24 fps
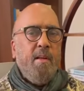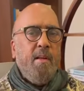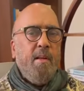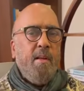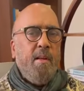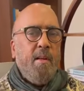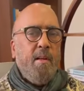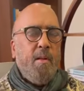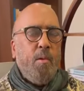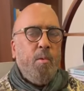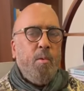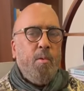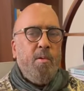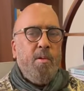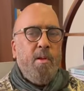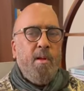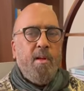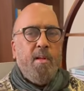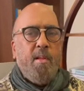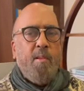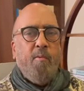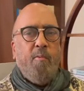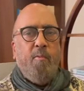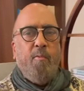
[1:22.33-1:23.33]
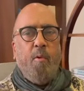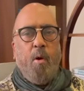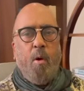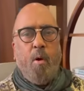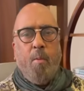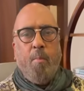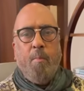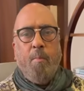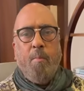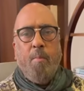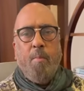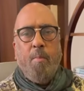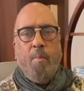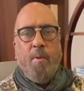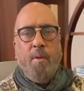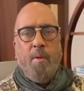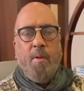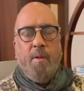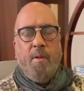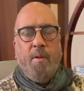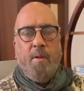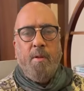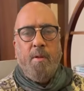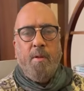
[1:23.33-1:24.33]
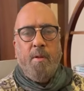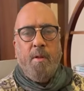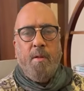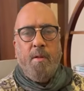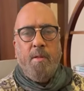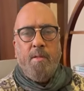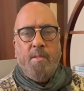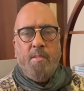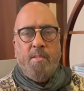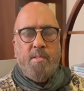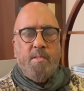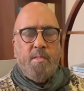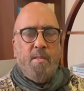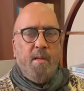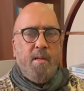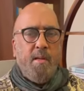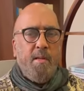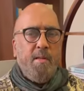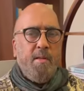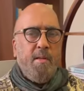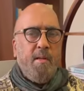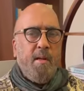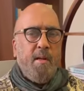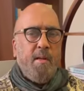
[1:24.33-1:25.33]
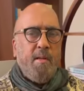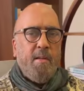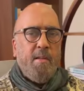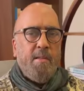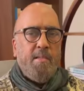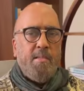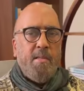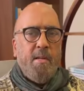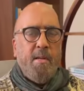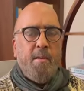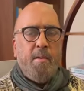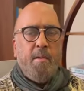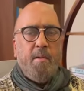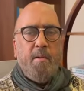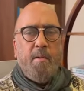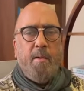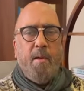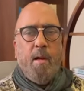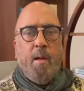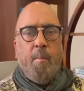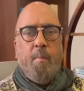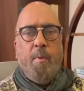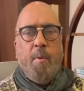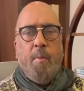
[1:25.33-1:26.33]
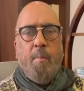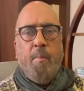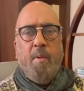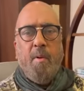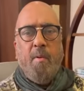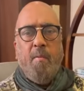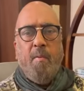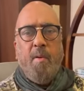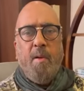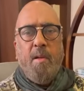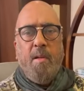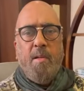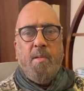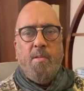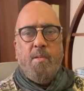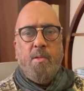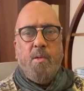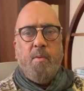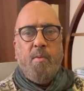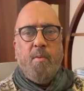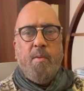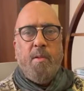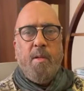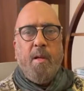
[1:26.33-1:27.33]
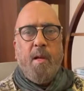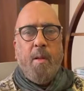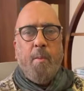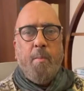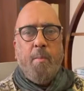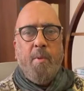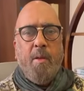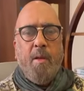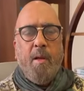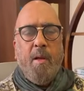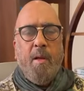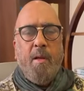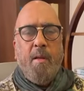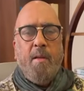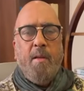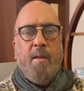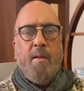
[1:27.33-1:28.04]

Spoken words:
It looked at the form and said that the central government prevails over the RBI.